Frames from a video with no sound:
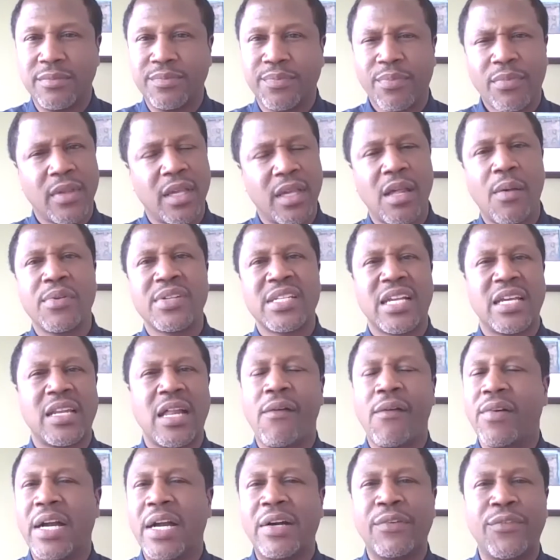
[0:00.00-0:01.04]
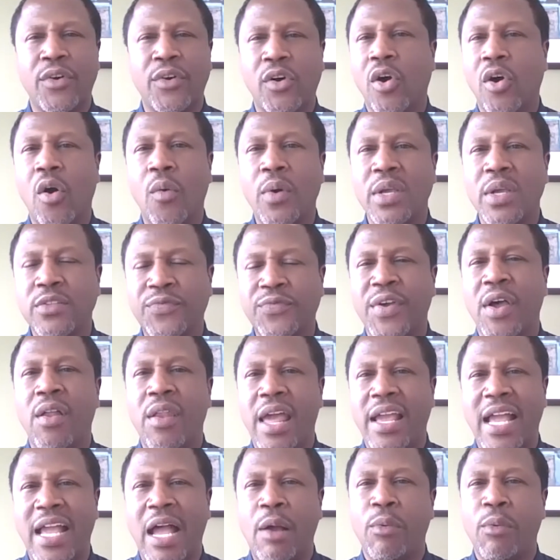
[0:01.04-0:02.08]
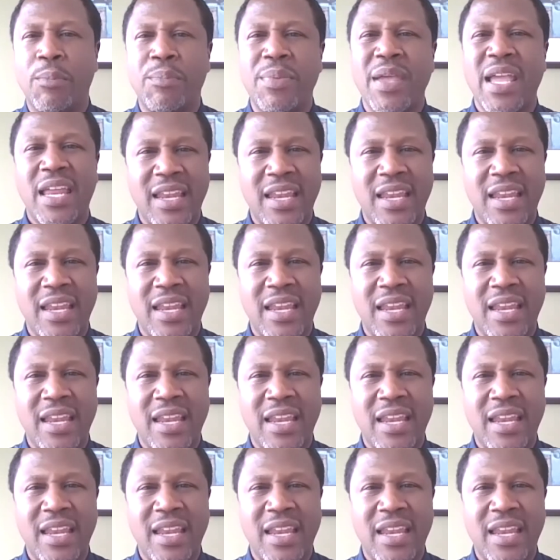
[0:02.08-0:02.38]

You know, I've always felt like I would be